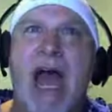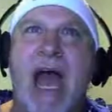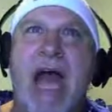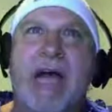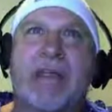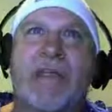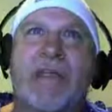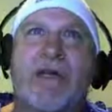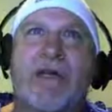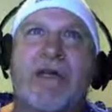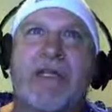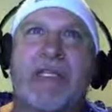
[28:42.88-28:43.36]

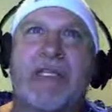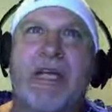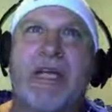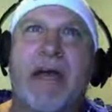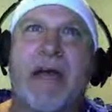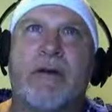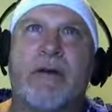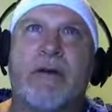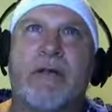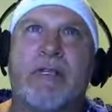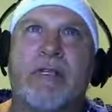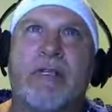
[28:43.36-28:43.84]
actual
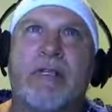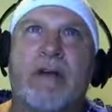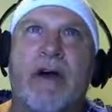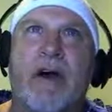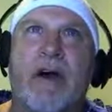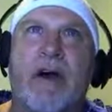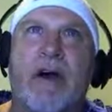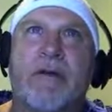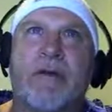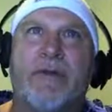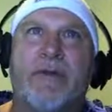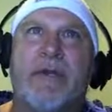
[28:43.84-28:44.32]
channel is
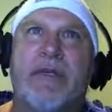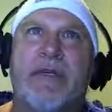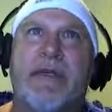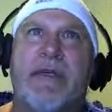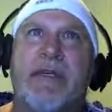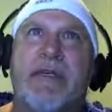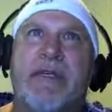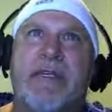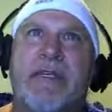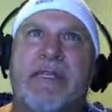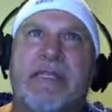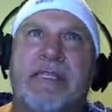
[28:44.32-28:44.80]
called
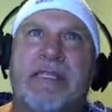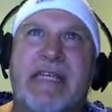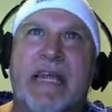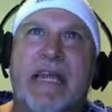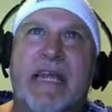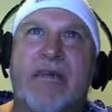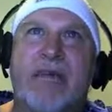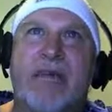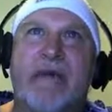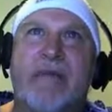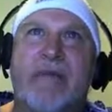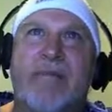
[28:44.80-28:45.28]

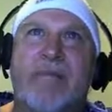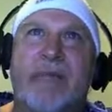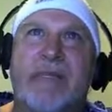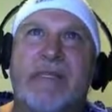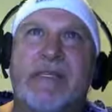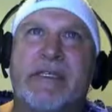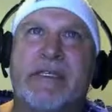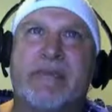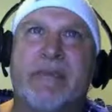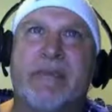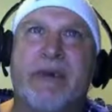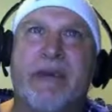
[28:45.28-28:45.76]
Secret
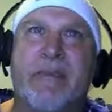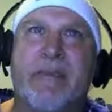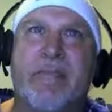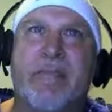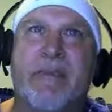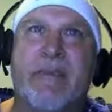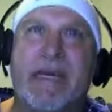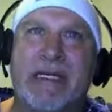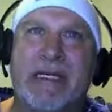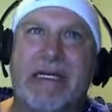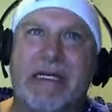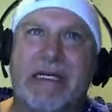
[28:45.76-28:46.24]
Mystery
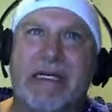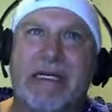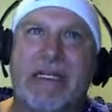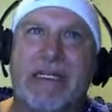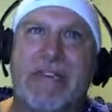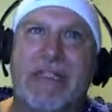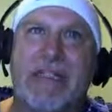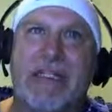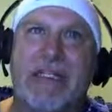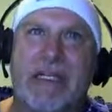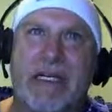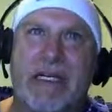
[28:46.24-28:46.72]

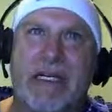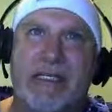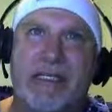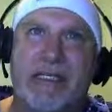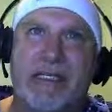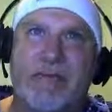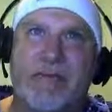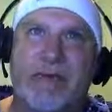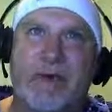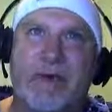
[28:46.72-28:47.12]
Busted, is the